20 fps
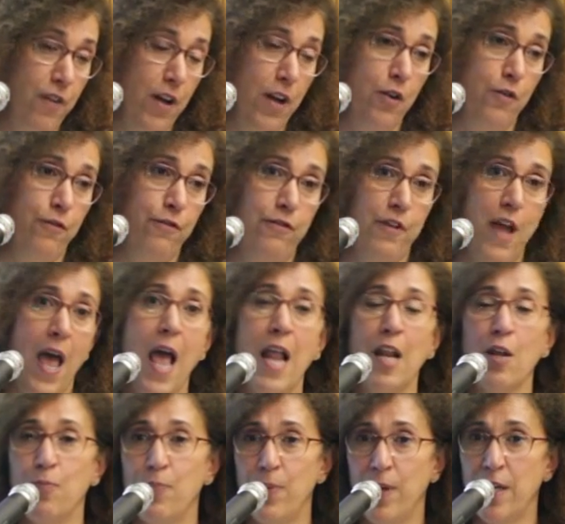of
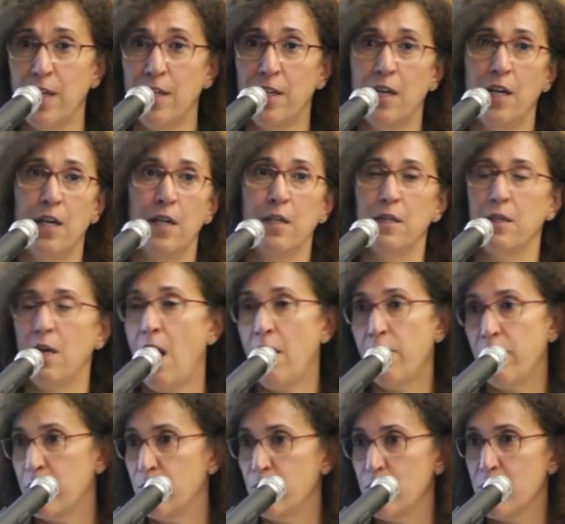helping
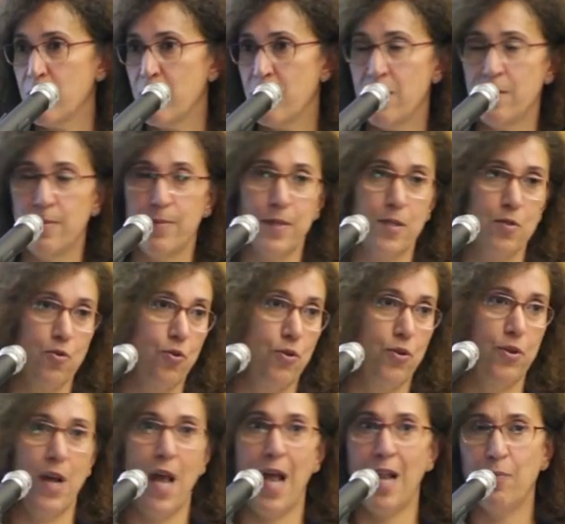other Muslims
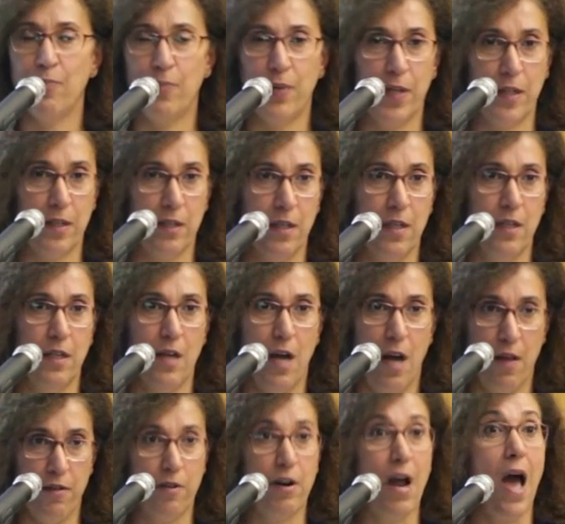or helping
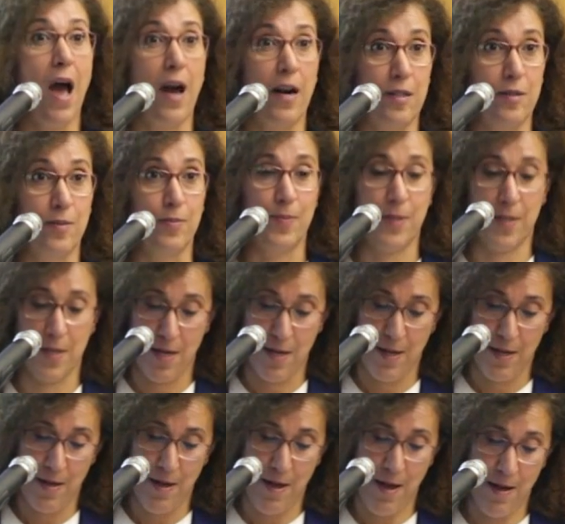other Arabs.
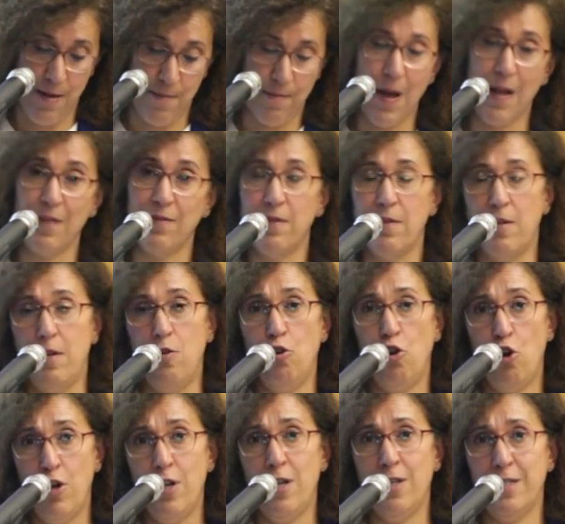Um, and
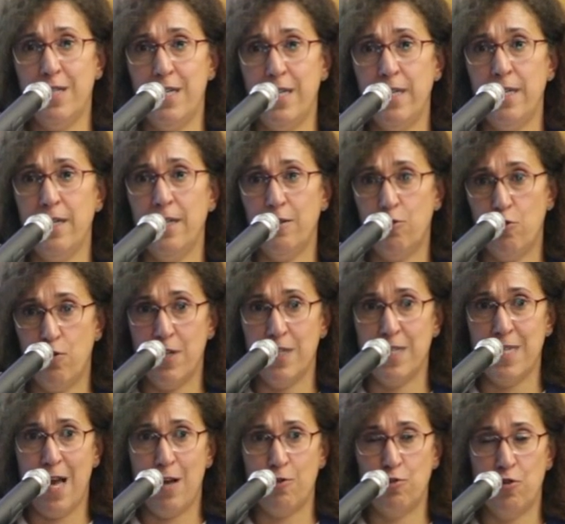loyalty to the
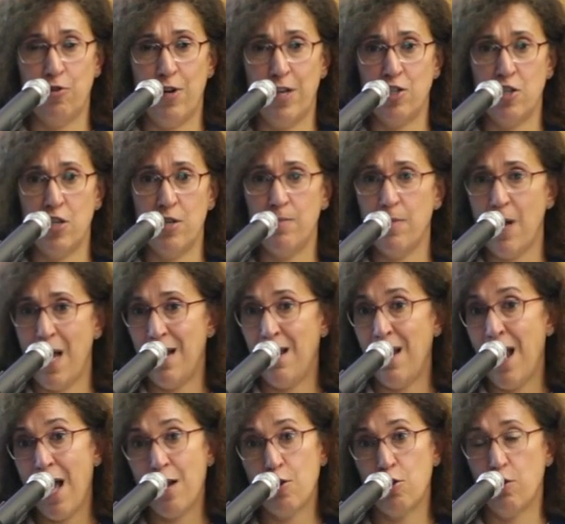Saudi regime and
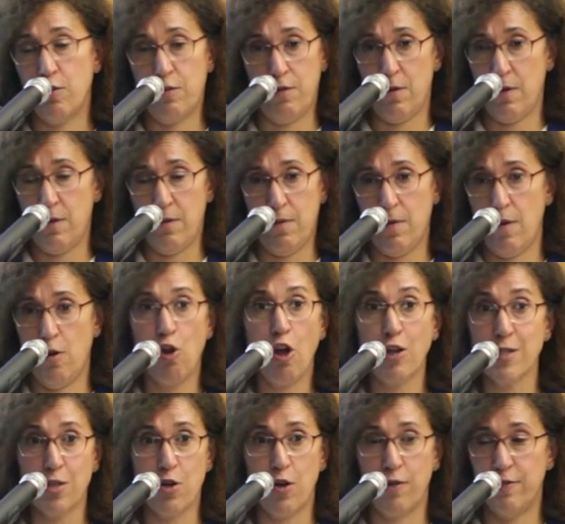lack of uh,
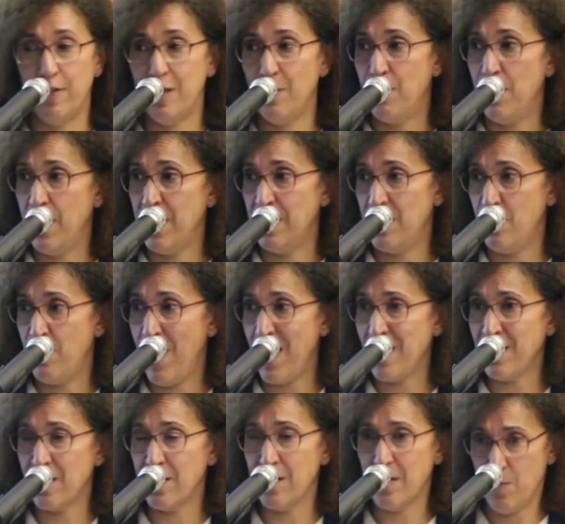loss of
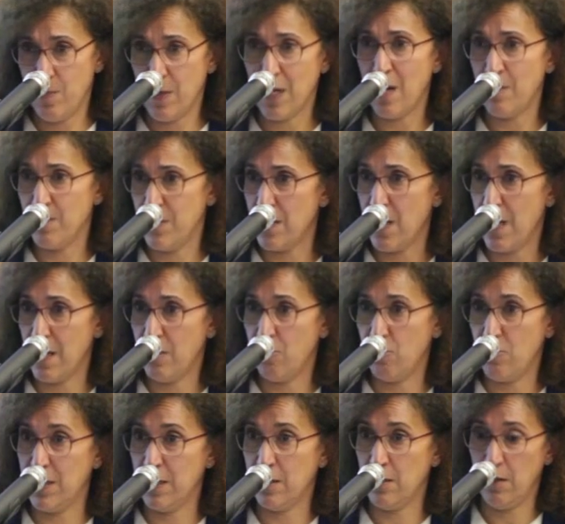independence becomes a
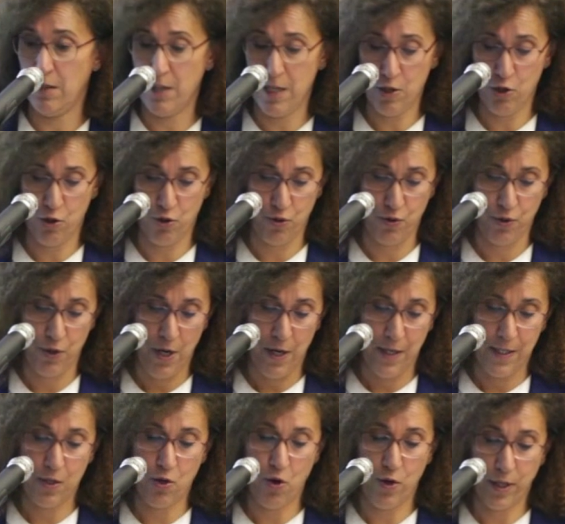critical issue.
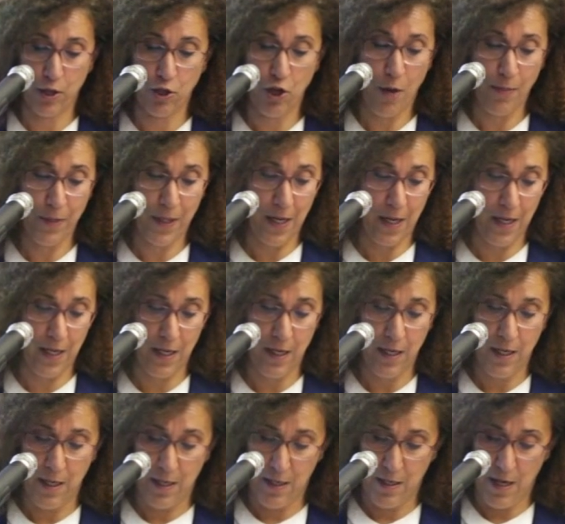So economically,
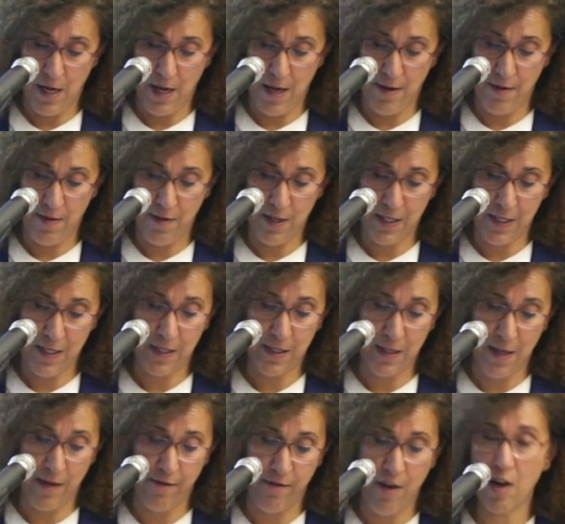uh, this is
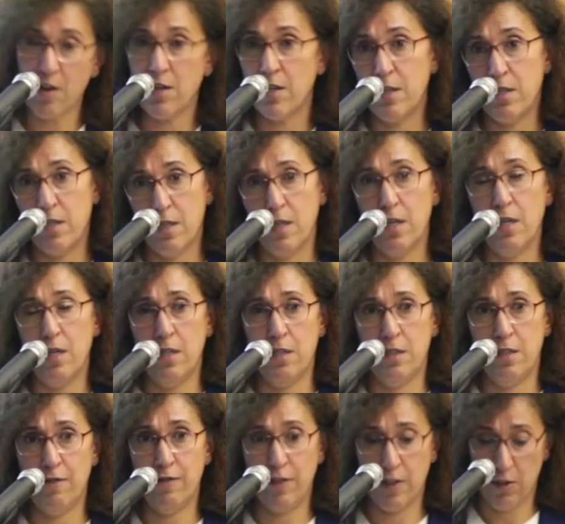a very uh,
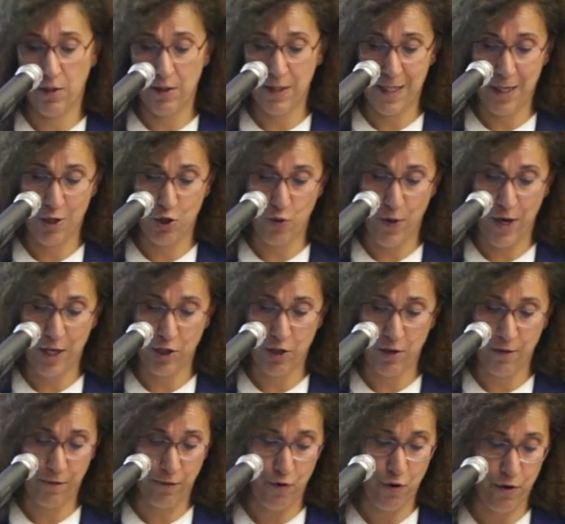difficult
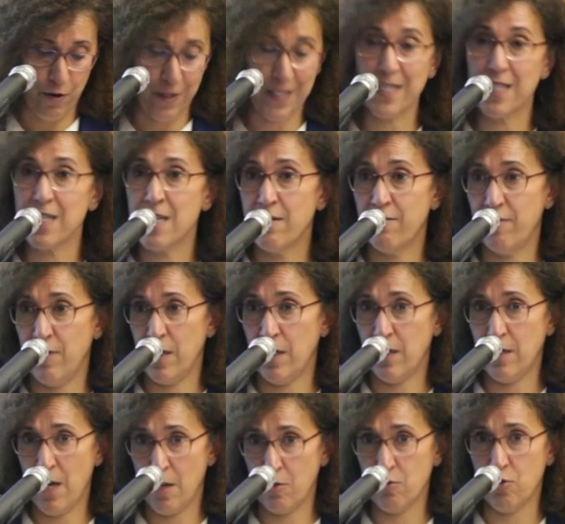situation for
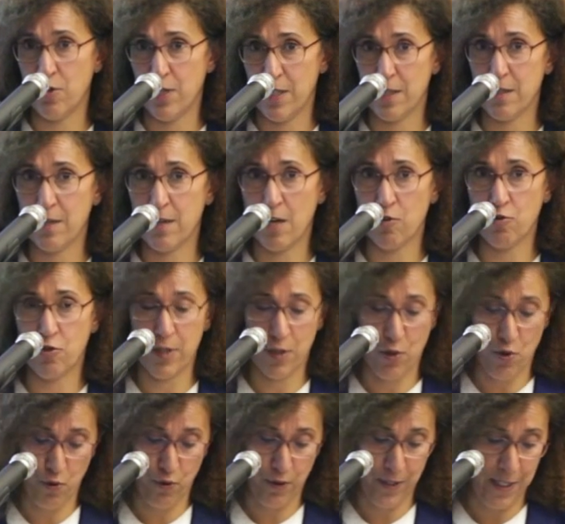receiving countries, countries
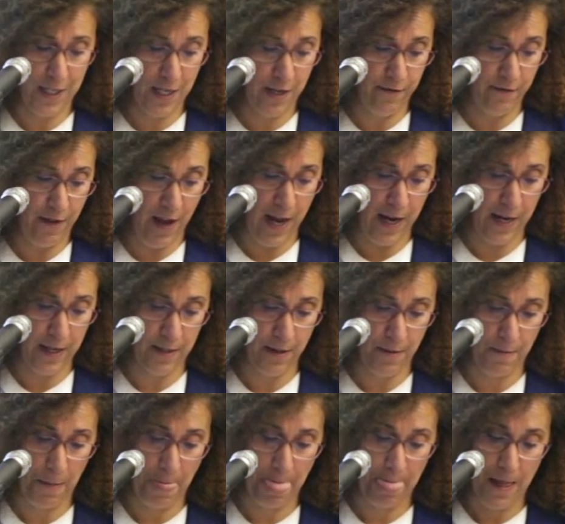who receive aid.
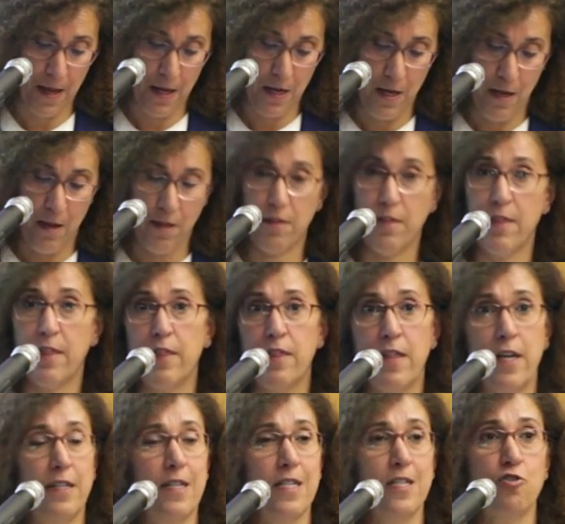
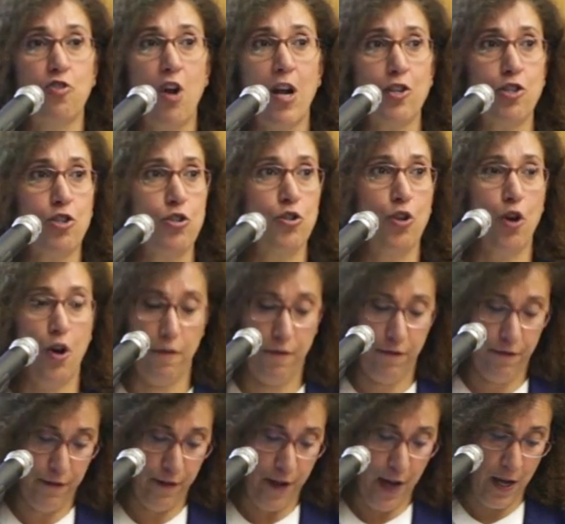The destruction of
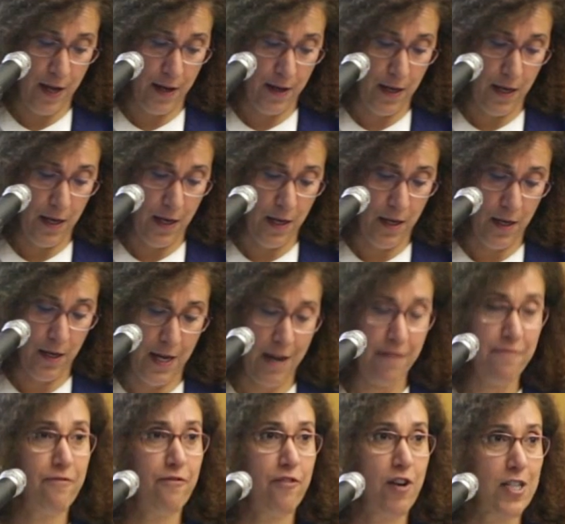uh, uh
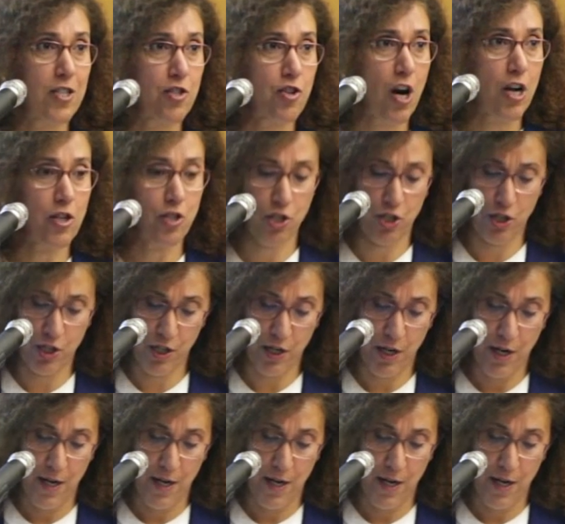infrastructure